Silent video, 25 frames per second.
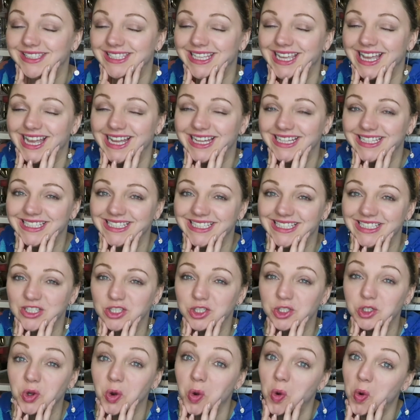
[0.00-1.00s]
to actually
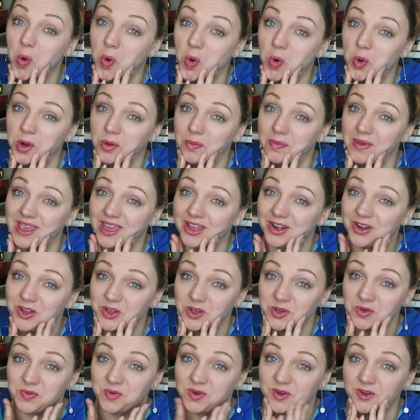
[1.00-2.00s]
just order me a
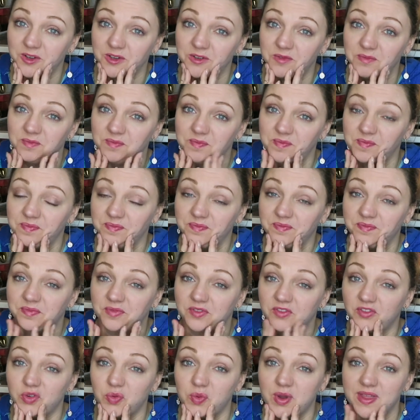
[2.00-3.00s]
new one
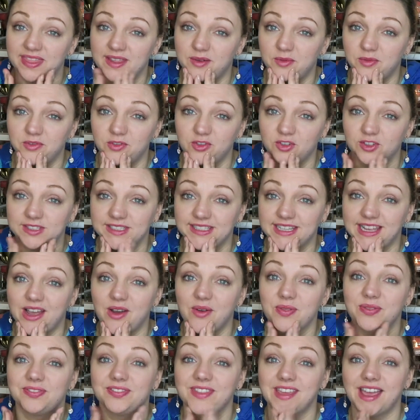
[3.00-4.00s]
for when that one runs
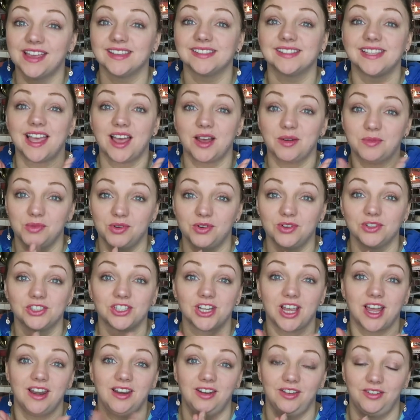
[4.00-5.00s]
out. That's how
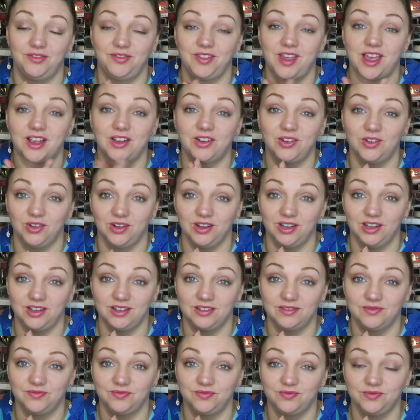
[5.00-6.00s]
much I love that
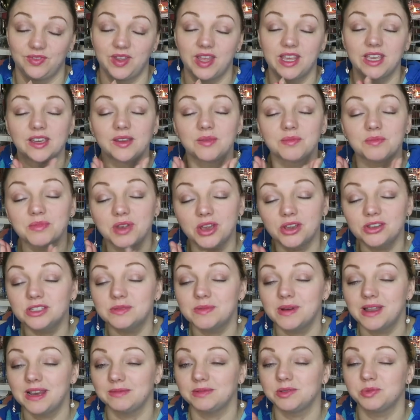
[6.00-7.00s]
colour. Like, most
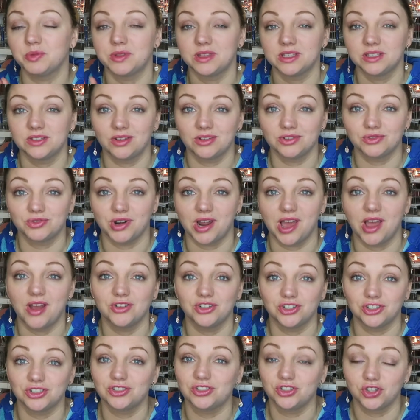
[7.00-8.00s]
of my lips, when they start to run out, I
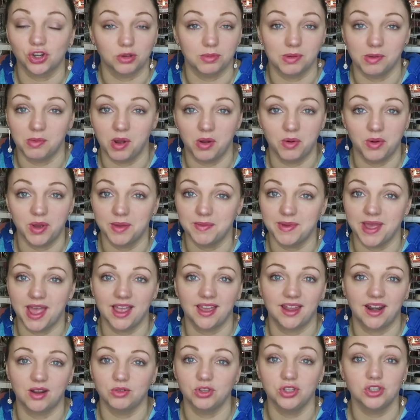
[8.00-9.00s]
just chuck them in my work
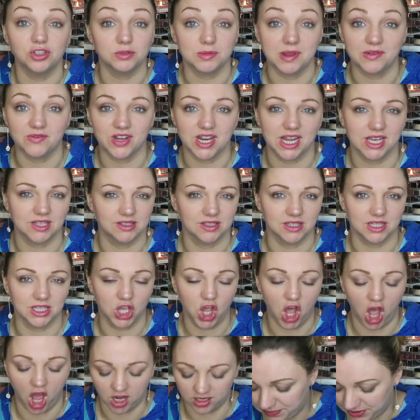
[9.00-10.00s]
bag and I use them every day until they
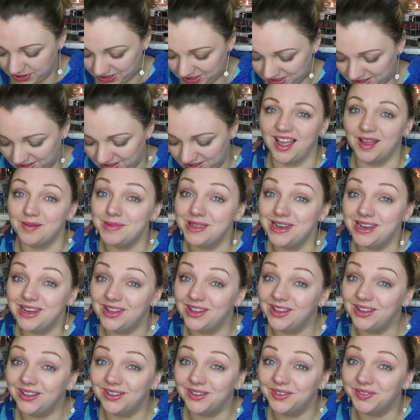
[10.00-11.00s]
got. But I'm in
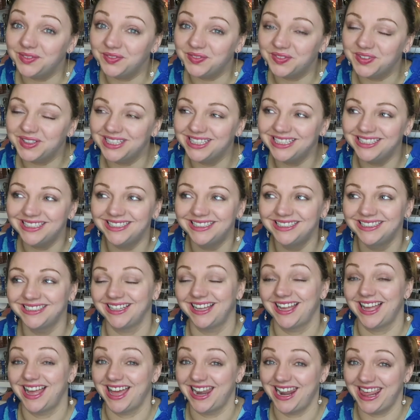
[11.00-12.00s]
love.
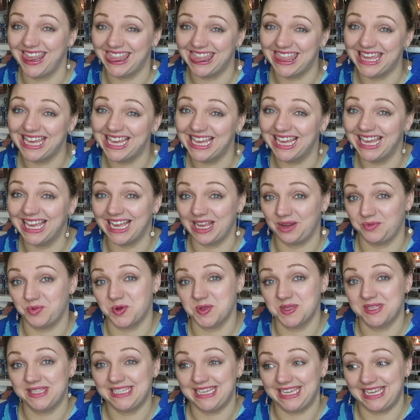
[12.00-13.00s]
And I think I
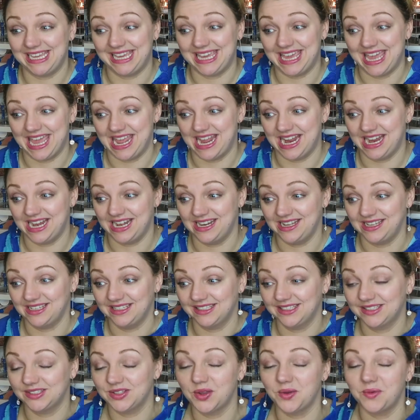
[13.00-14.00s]
want it again.
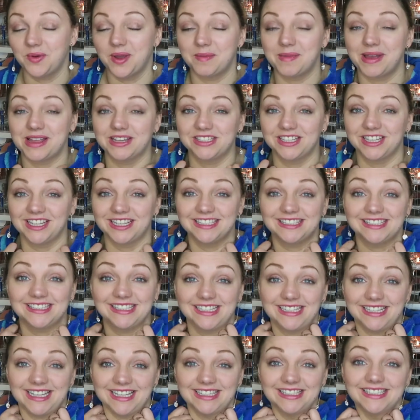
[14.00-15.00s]
So I'm actually going to
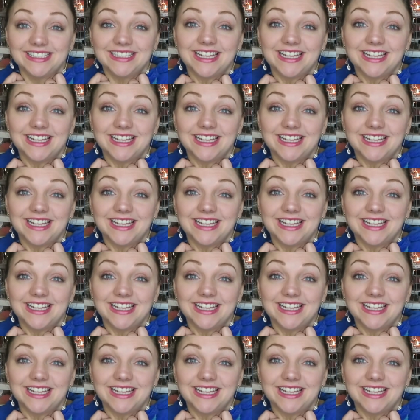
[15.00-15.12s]
sit down